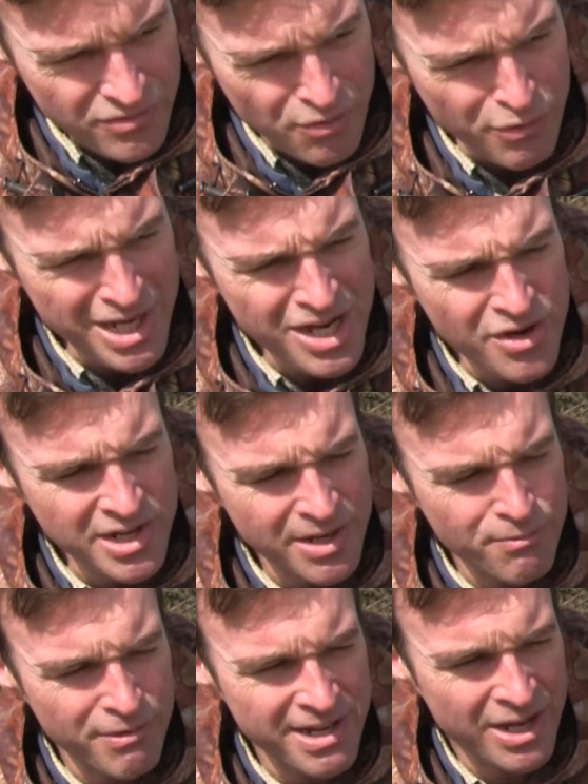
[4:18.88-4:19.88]
reloading
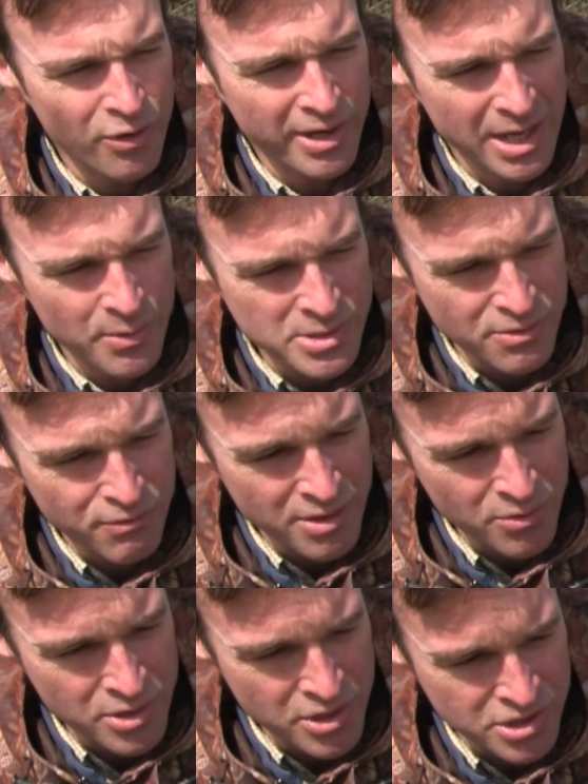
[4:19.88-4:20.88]
and recocking was a
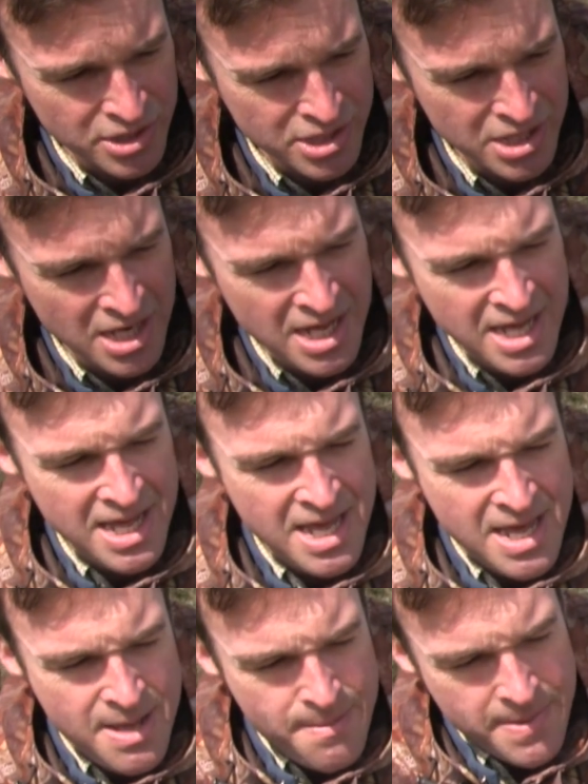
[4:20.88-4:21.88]
real nuisance,
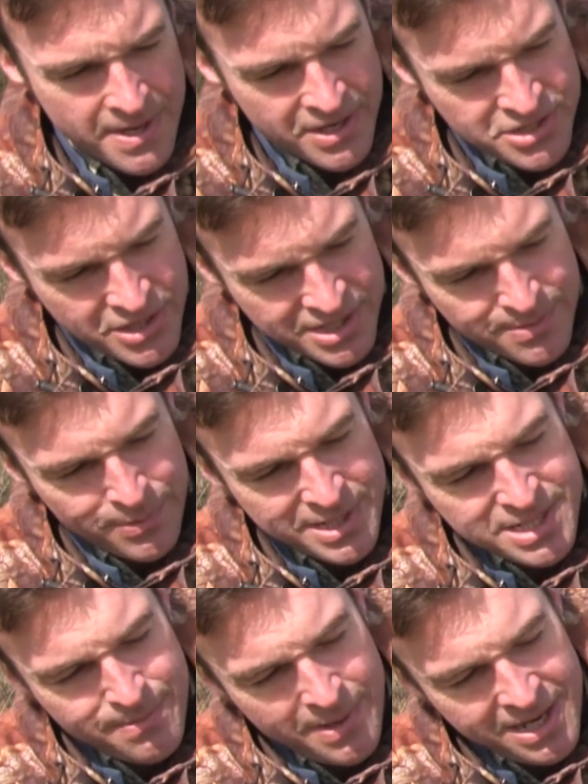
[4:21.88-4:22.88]
because you had to
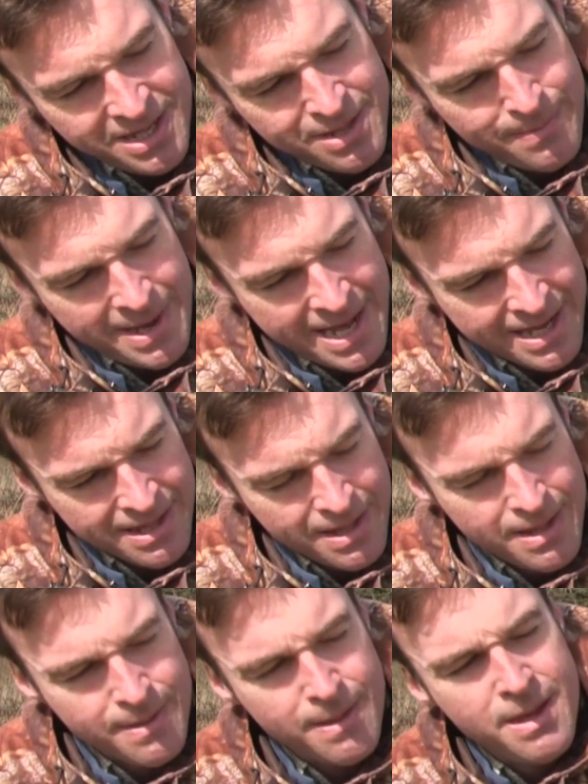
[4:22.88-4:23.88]
press the button at the back,
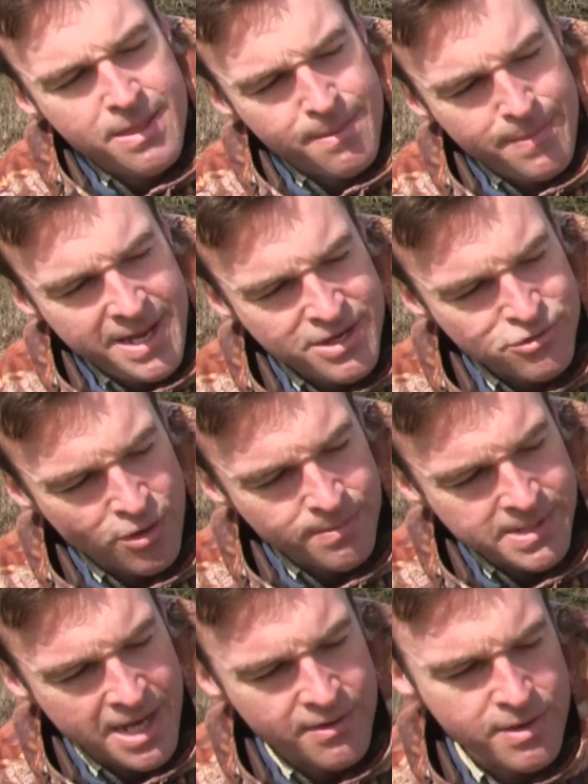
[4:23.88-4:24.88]
the pin
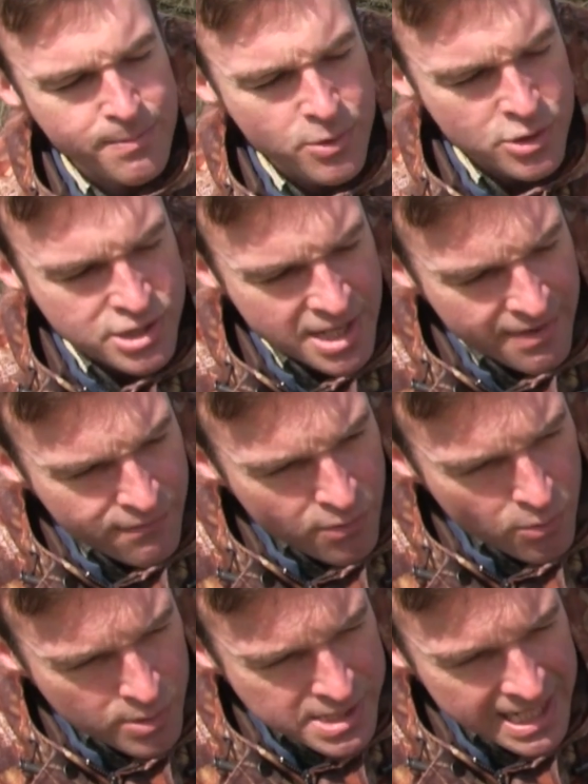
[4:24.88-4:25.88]
dropped out, you pushed that
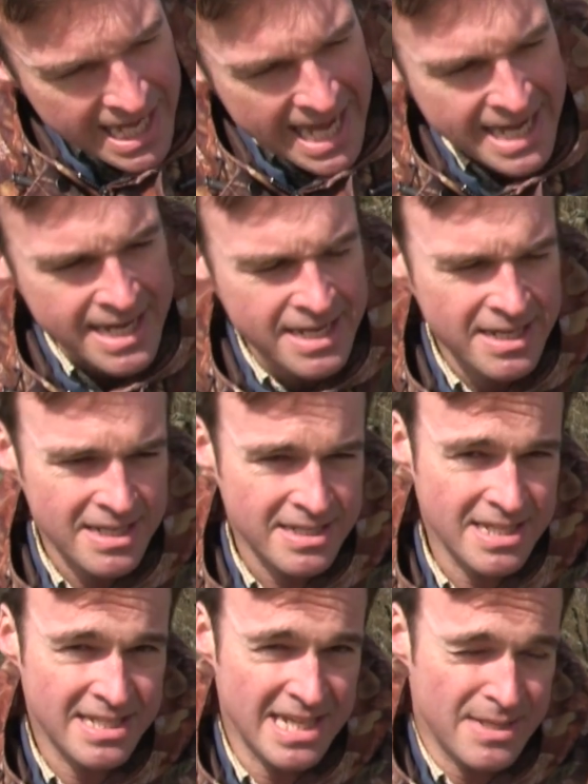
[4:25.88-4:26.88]
forwards again
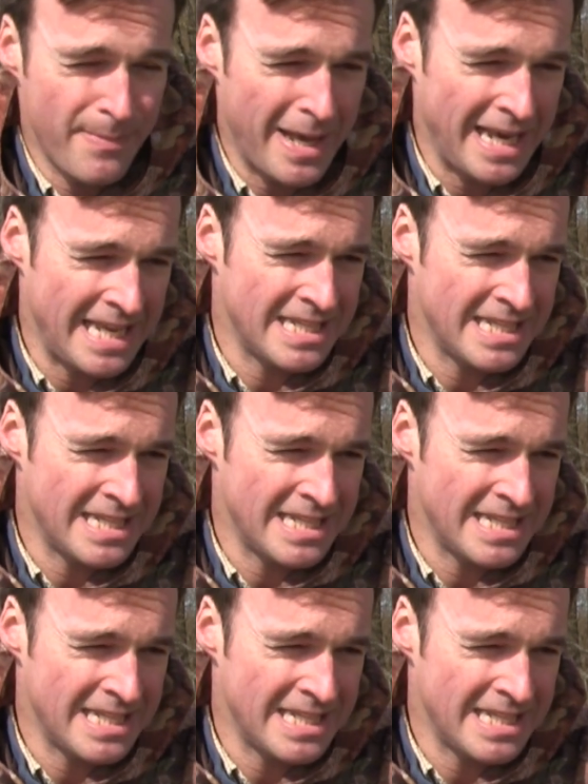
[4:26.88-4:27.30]
to seat a pellet